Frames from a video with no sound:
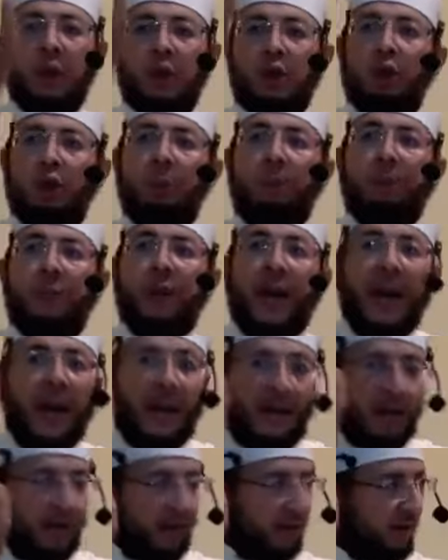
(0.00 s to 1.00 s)
To
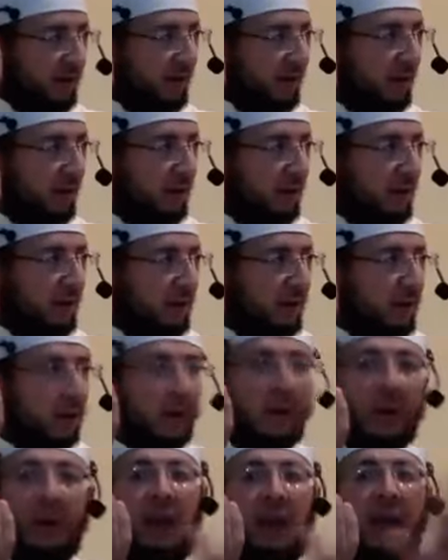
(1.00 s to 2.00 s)
pray
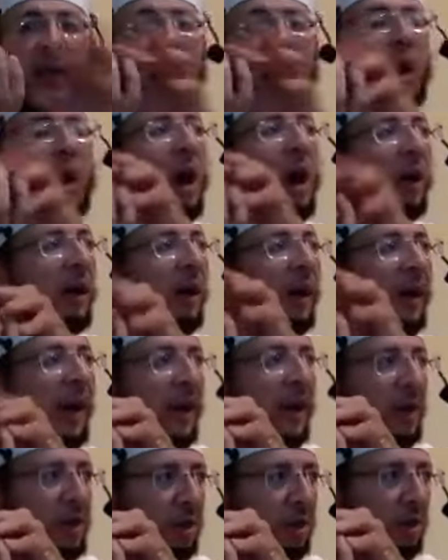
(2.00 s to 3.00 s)
in a
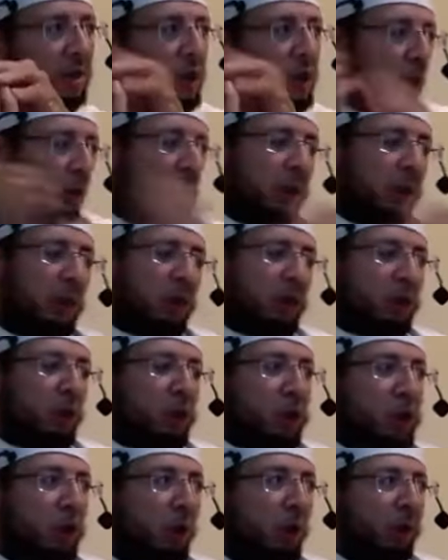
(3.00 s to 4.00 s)
congregation, shoulder to
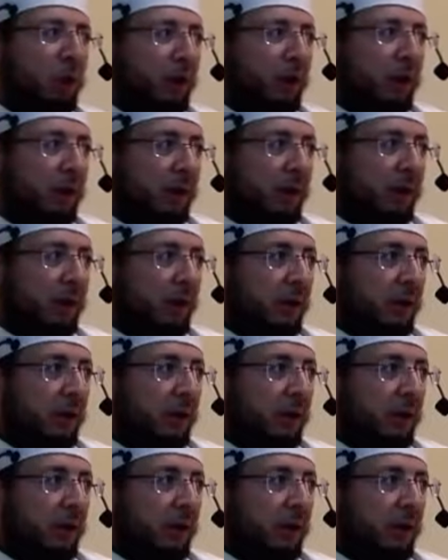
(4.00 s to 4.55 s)
shoulder,